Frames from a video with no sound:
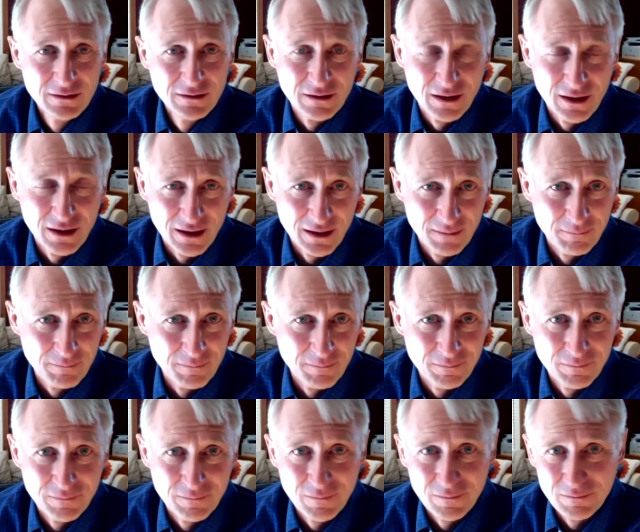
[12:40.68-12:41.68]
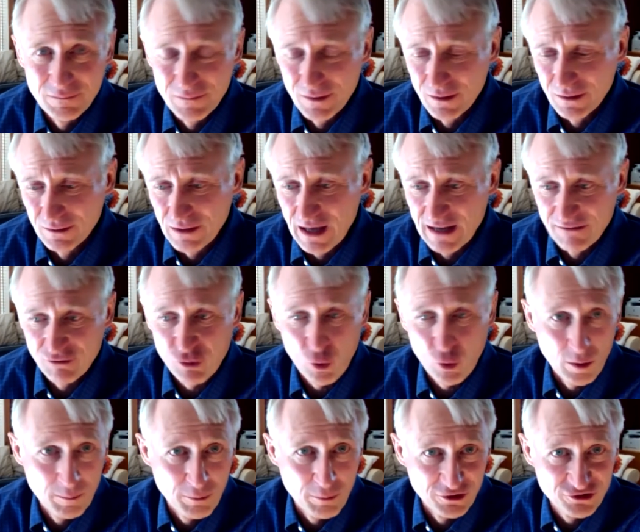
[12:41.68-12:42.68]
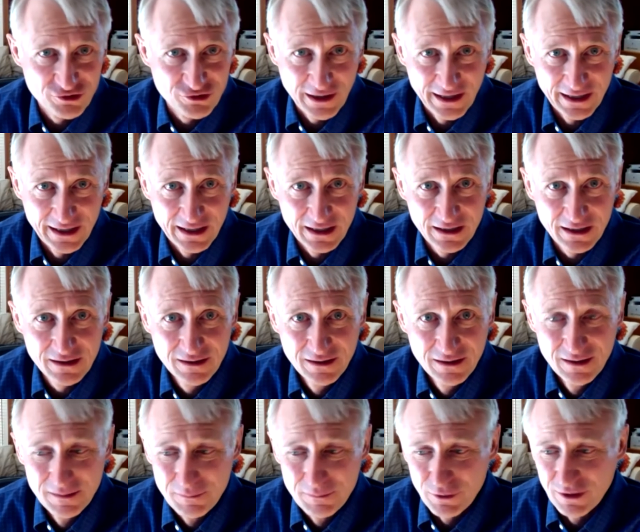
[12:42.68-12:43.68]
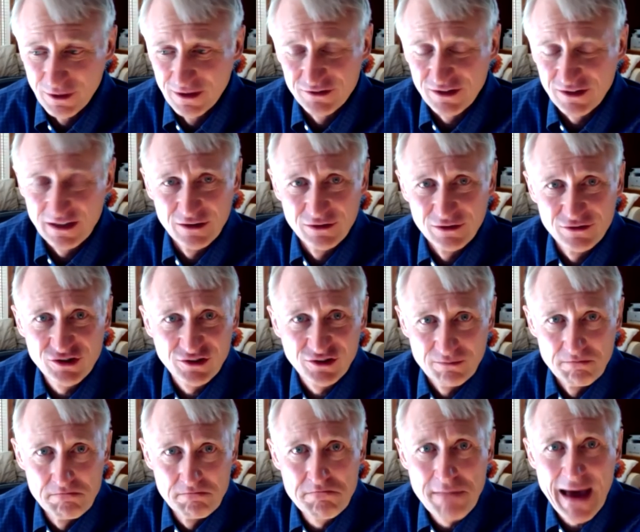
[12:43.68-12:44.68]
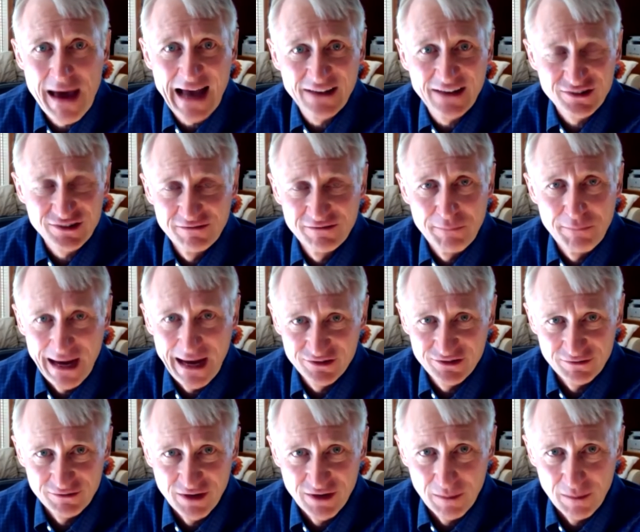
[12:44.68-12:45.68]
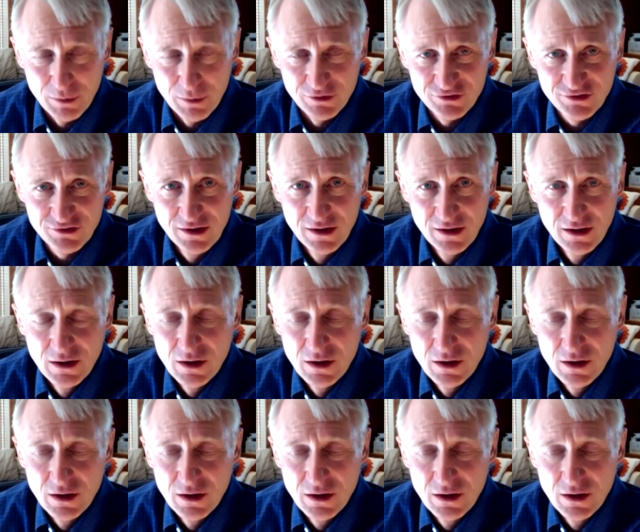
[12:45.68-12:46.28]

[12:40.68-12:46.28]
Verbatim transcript: um, a lot of corporate training, but it's it, just massive, massive numbers.